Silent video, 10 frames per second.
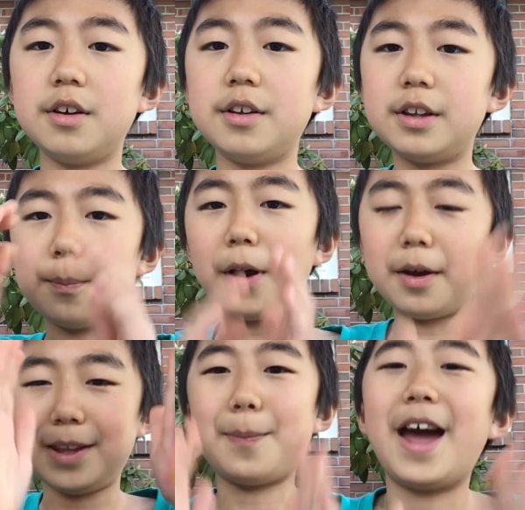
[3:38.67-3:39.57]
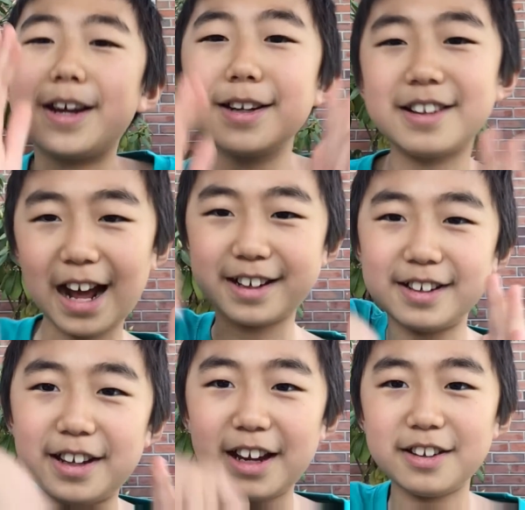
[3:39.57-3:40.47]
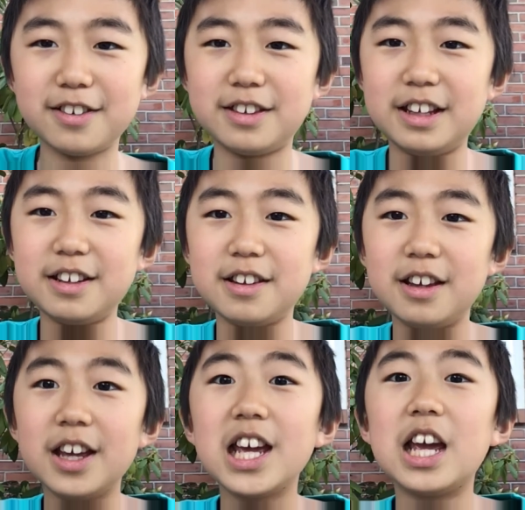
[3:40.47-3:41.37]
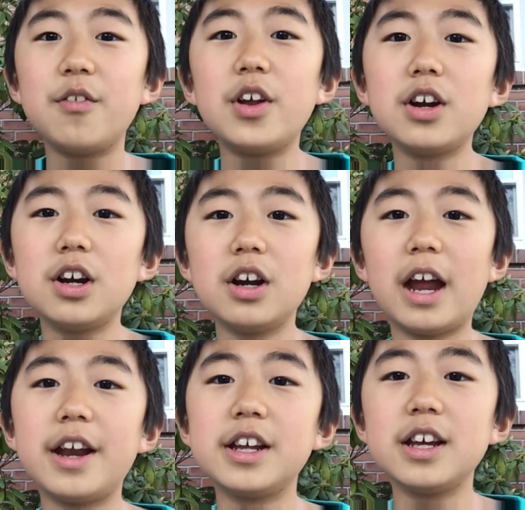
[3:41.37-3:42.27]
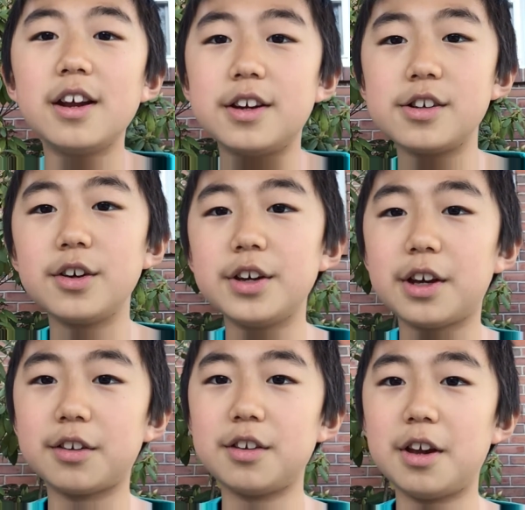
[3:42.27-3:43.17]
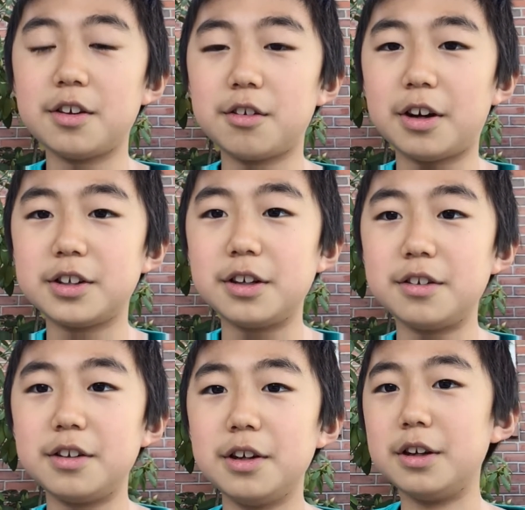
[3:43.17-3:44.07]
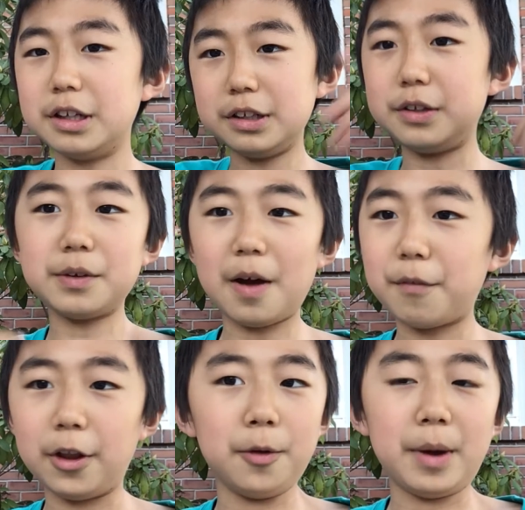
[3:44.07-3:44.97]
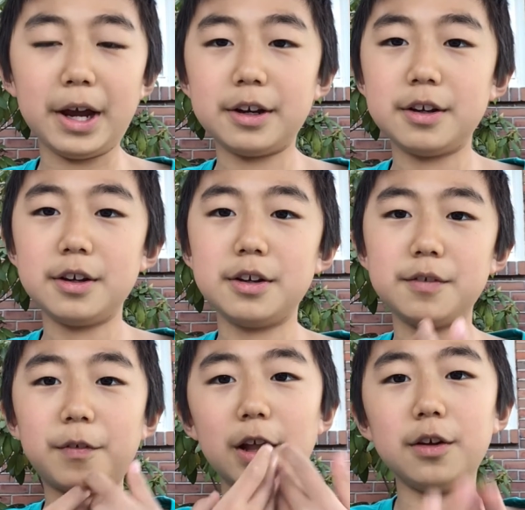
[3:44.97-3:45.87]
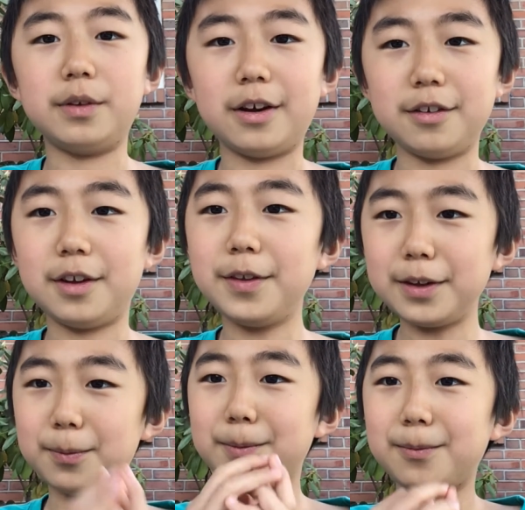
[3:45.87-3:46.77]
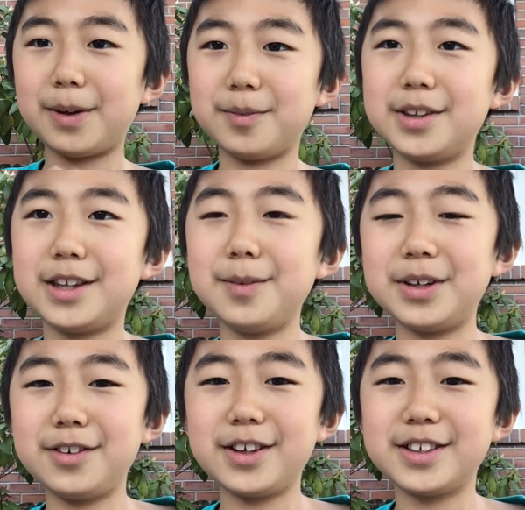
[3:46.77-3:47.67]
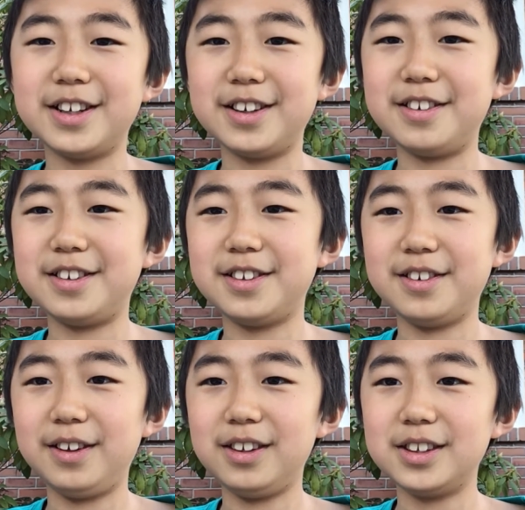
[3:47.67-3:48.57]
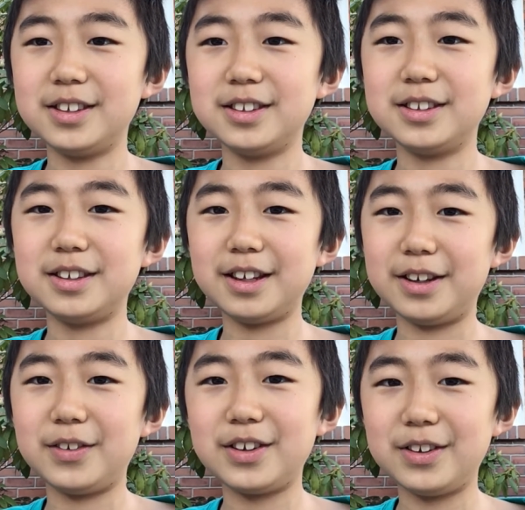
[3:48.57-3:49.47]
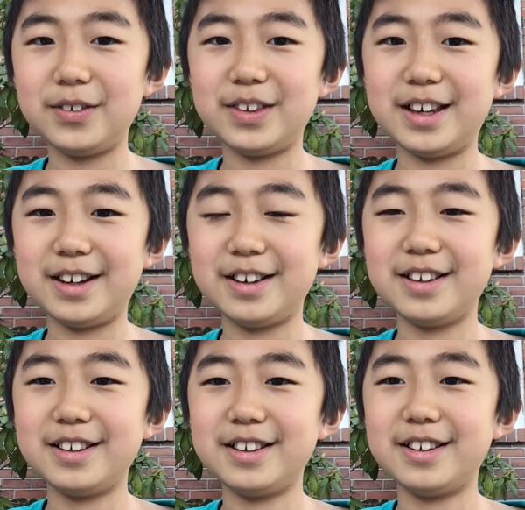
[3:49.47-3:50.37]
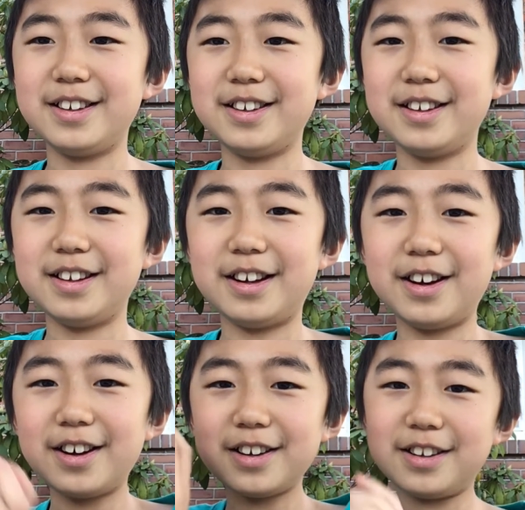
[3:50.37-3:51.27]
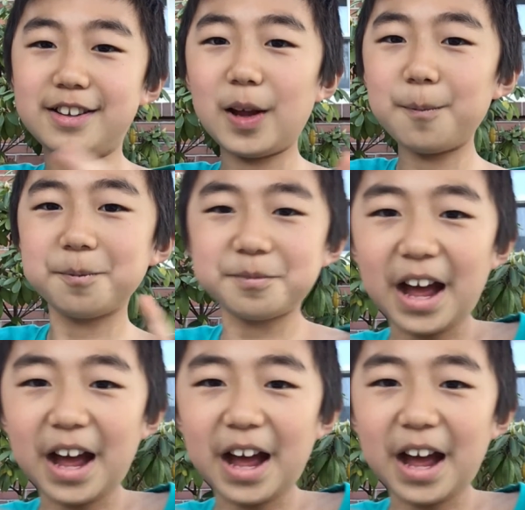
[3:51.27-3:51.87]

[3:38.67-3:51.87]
the package that contains your seeds, if there are any additional instructions, do not follow mine. Follow theirs, unless we have the same instructions. Yeah, you can do. On to step 5.